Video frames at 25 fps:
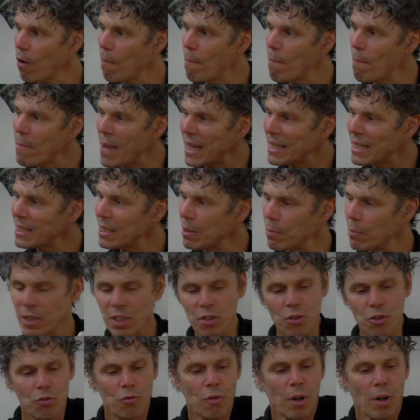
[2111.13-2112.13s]
of messing
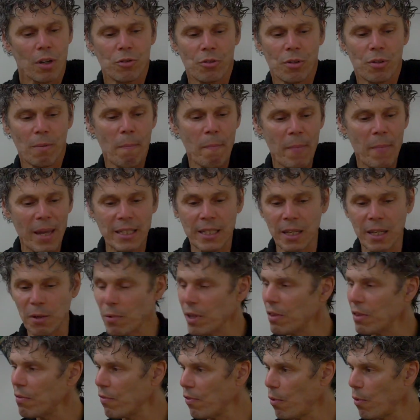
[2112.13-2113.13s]
with structure, messing
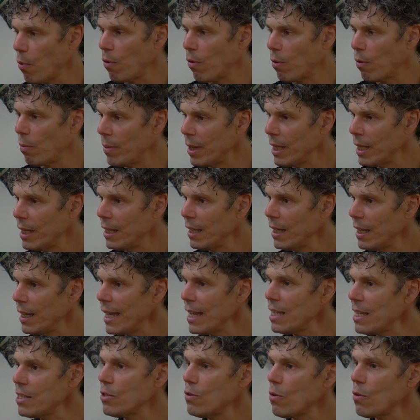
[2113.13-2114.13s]
with form,
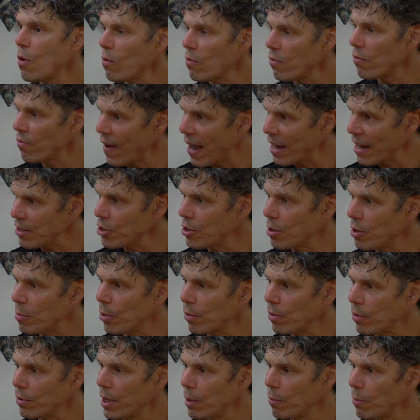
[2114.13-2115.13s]
is not
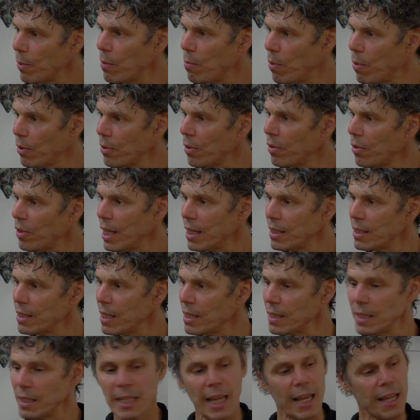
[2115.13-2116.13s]
fashionable. That we want things
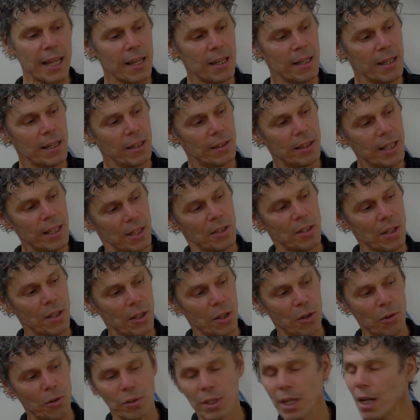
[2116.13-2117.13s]
that say these mm-hmm. are
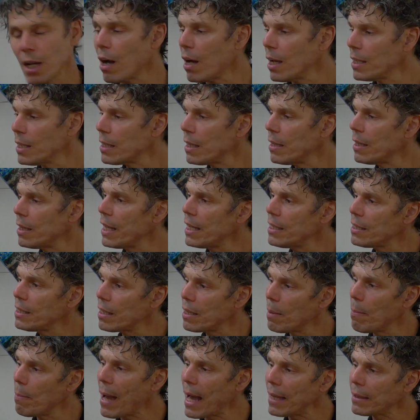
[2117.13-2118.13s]
the good guys and these
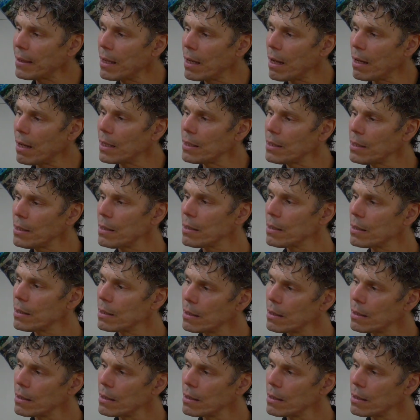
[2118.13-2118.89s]
are the bad guys. Well, I think,